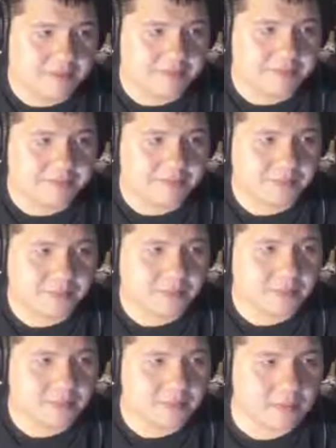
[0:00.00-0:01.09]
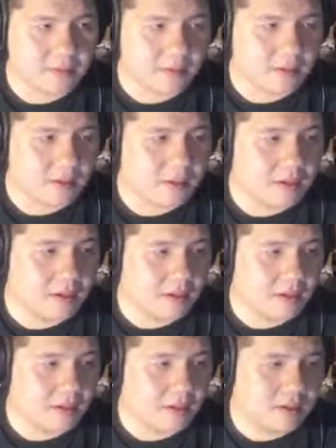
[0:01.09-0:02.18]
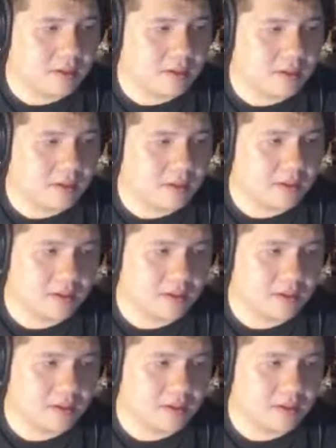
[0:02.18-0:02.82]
[no speech]